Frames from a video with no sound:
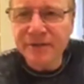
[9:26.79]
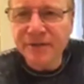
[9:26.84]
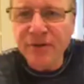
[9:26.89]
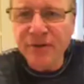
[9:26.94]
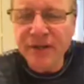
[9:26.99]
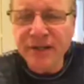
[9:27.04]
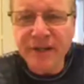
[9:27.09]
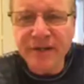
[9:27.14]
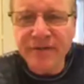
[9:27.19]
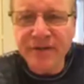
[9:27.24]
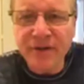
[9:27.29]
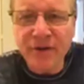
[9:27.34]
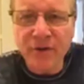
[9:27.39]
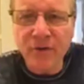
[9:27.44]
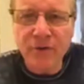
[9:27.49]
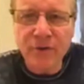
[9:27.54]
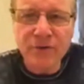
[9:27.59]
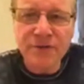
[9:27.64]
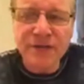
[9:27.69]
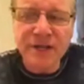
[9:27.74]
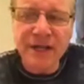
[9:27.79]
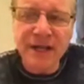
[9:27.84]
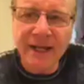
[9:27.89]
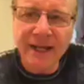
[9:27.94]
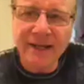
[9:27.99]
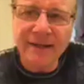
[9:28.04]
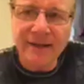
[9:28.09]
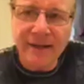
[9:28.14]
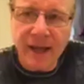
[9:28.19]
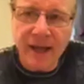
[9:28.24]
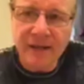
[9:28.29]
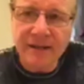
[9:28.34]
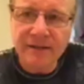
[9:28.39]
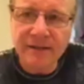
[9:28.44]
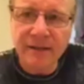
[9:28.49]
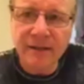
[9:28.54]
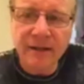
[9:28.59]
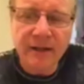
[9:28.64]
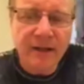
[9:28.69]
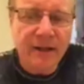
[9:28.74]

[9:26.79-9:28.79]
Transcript: so you never know who's going to hit next.